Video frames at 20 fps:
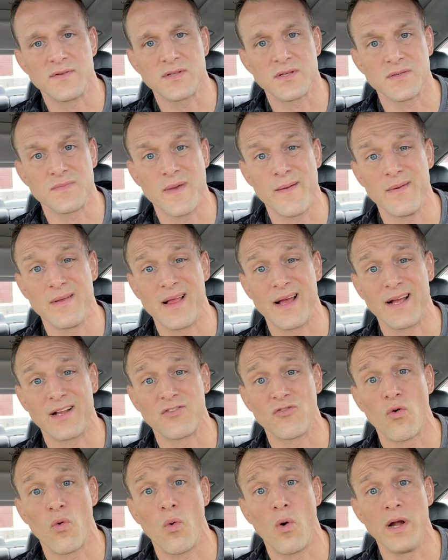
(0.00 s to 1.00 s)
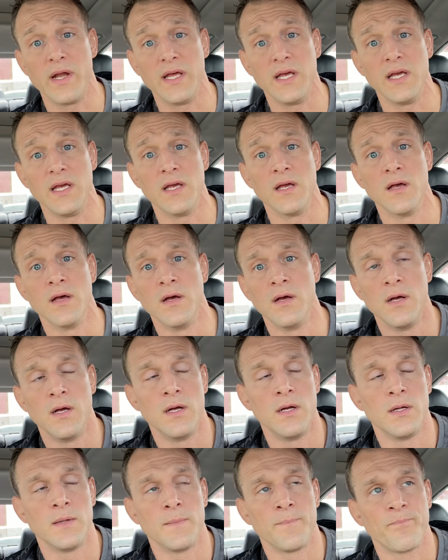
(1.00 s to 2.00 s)
So it's maybe like
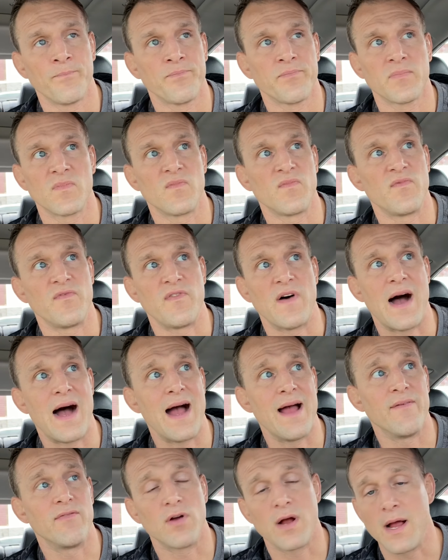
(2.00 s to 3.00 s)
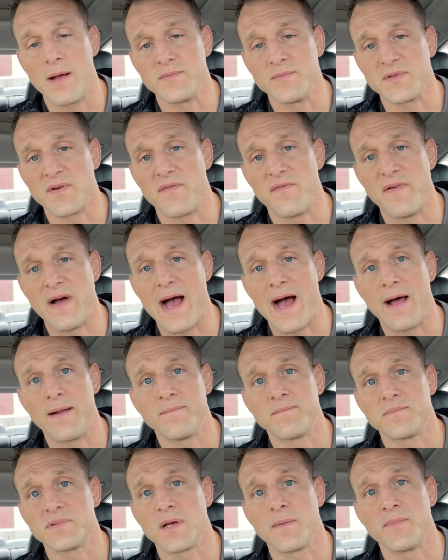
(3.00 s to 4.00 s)
25 grams of fat,
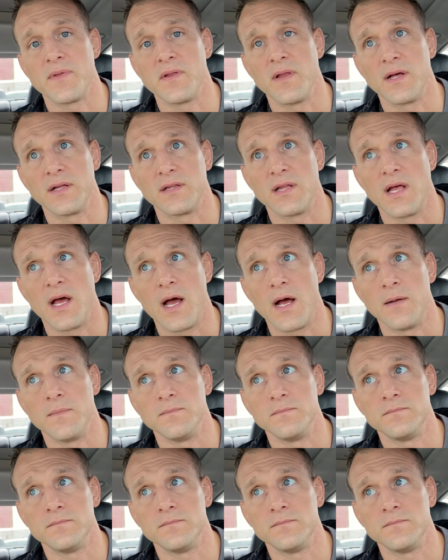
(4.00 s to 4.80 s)
something like that.